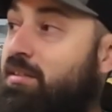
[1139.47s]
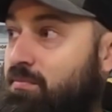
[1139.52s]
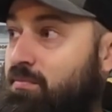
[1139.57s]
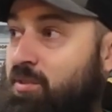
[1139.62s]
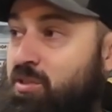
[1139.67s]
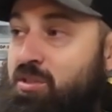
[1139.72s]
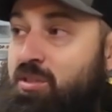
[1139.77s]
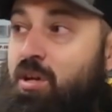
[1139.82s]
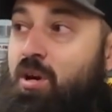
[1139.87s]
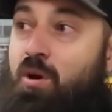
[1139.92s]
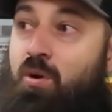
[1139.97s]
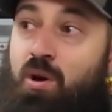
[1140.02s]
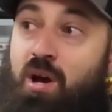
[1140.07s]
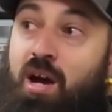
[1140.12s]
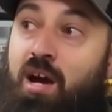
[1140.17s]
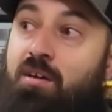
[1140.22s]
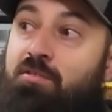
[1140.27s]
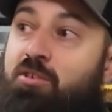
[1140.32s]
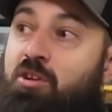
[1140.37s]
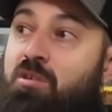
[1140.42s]
But so
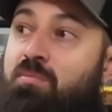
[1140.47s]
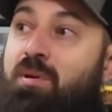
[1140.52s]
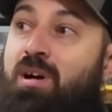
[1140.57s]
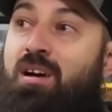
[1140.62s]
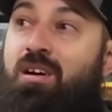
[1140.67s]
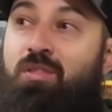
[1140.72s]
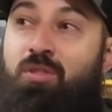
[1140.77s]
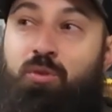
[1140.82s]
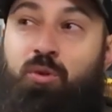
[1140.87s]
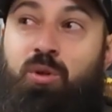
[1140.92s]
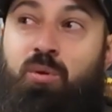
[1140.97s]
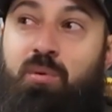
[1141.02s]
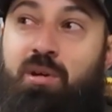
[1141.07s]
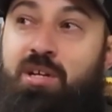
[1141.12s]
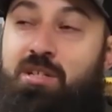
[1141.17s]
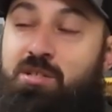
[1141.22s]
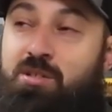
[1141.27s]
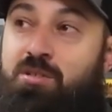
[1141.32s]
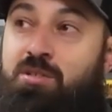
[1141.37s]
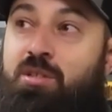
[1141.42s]
after about 3
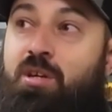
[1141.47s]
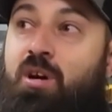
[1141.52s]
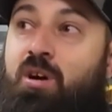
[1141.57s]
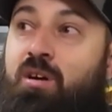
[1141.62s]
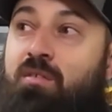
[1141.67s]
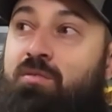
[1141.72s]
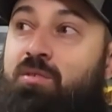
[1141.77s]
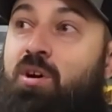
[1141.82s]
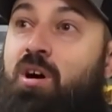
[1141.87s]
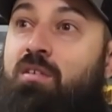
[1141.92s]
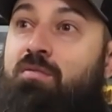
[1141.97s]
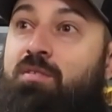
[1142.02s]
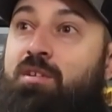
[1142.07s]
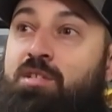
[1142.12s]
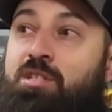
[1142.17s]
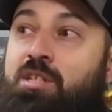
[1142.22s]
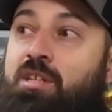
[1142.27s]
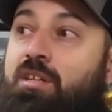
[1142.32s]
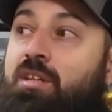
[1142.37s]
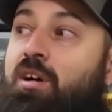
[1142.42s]
weeks or so of not
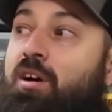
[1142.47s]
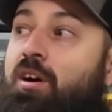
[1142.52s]
fishing at